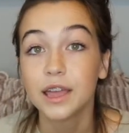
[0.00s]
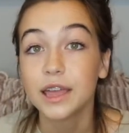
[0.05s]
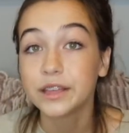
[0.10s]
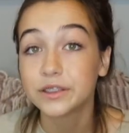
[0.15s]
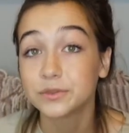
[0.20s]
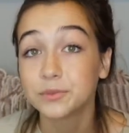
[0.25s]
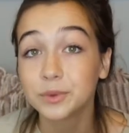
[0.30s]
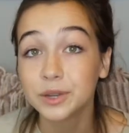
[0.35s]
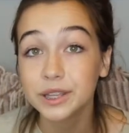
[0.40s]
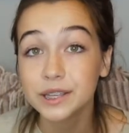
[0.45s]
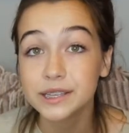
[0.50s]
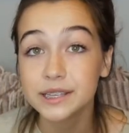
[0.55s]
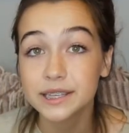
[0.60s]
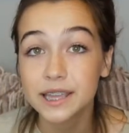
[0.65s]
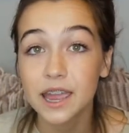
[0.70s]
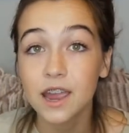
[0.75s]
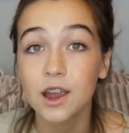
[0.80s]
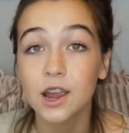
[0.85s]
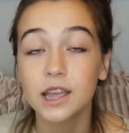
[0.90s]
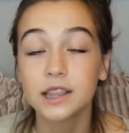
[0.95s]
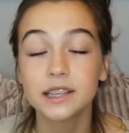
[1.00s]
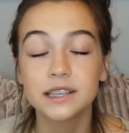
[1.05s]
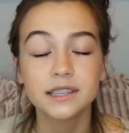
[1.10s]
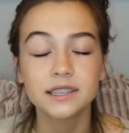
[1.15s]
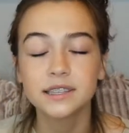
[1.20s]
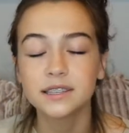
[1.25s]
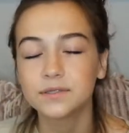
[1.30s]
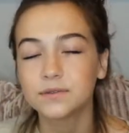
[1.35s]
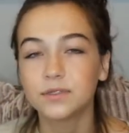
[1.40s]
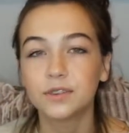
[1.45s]
It's really scary.
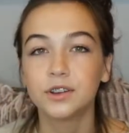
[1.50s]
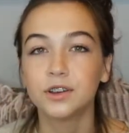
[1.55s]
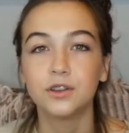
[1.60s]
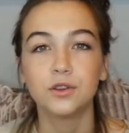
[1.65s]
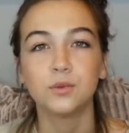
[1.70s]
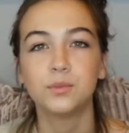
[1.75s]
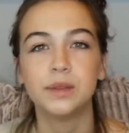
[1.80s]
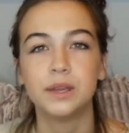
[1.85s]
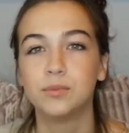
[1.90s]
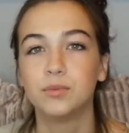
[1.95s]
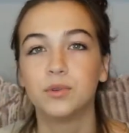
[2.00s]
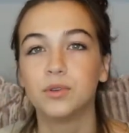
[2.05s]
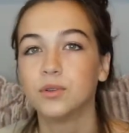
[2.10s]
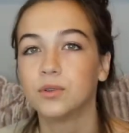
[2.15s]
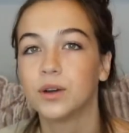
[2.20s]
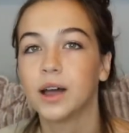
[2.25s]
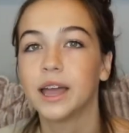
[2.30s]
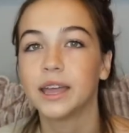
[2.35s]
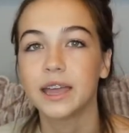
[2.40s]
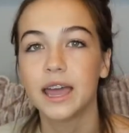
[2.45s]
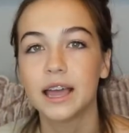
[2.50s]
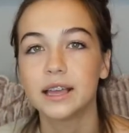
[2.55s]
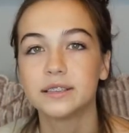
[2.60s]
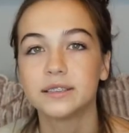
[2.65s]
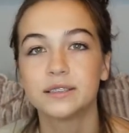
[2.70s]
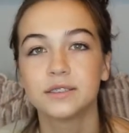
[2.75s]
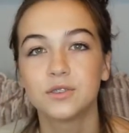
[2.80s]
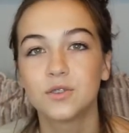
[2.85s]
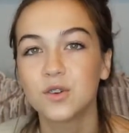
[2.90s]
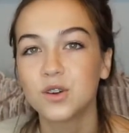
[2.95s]
This is for new people, I
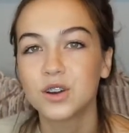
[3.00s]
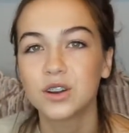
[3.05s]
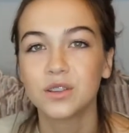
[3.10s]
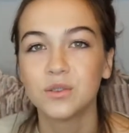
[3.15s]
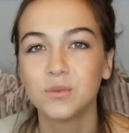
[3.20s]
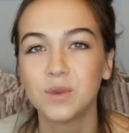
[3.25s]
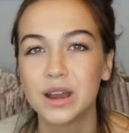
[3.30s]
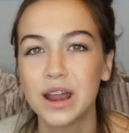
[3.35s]
guess, or